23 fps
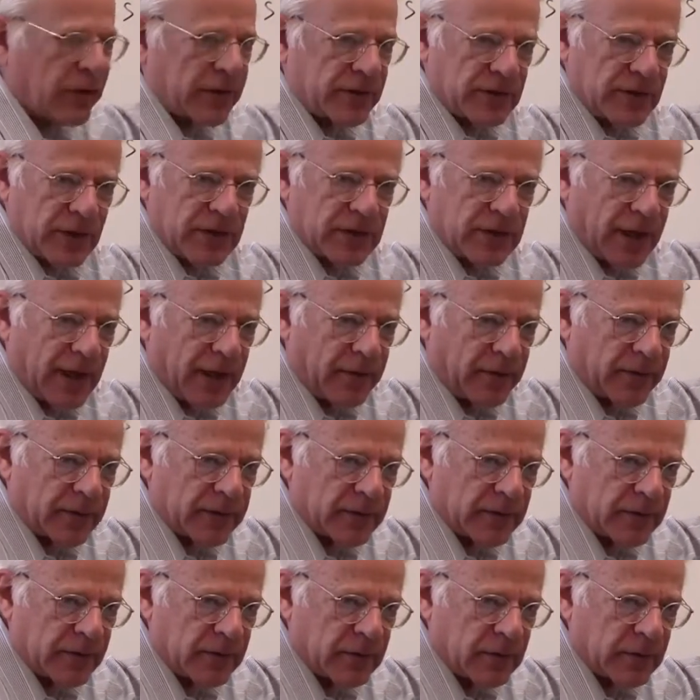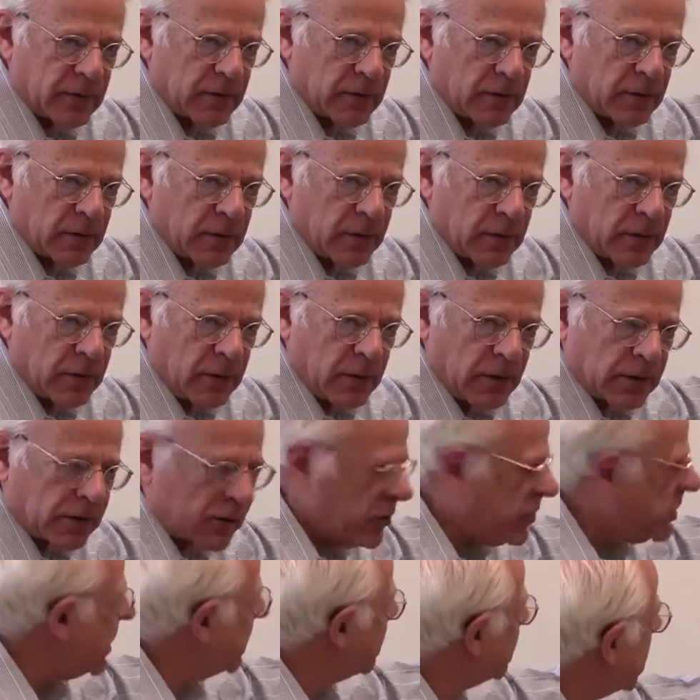or 6 hours.
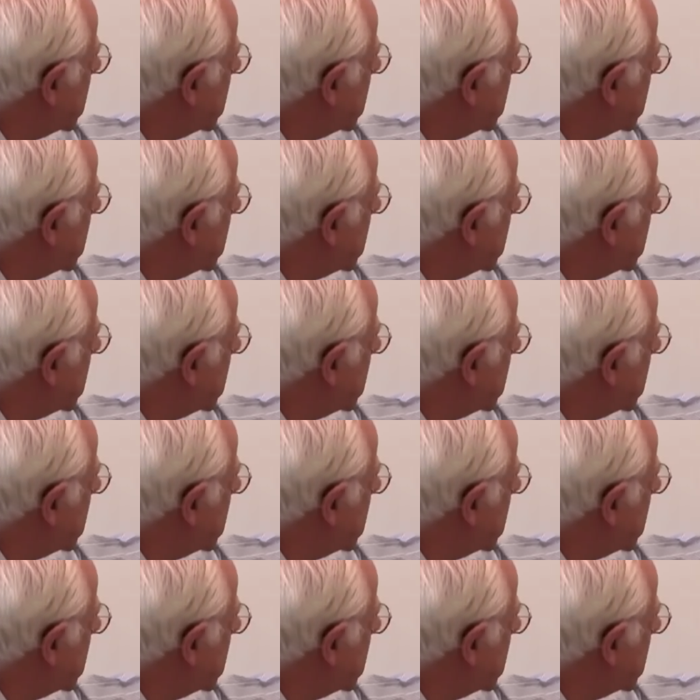So C